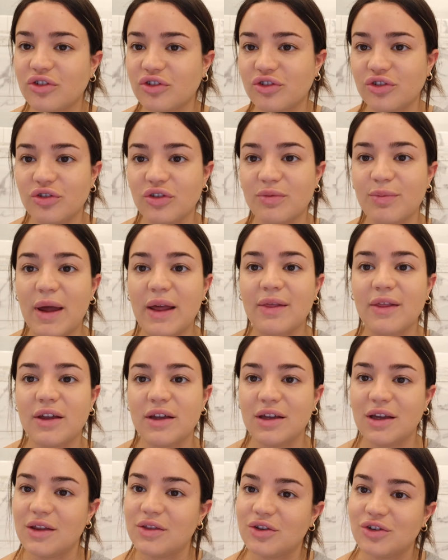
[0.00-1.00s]
just use my
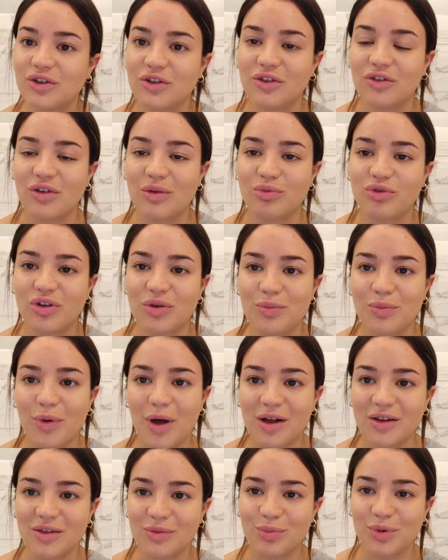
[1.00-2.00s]
link in the description
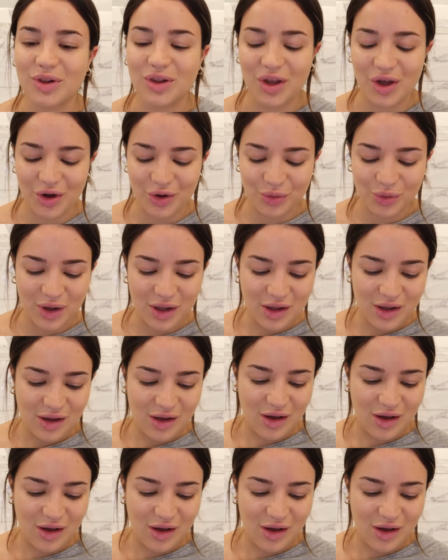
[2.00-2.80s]
box below.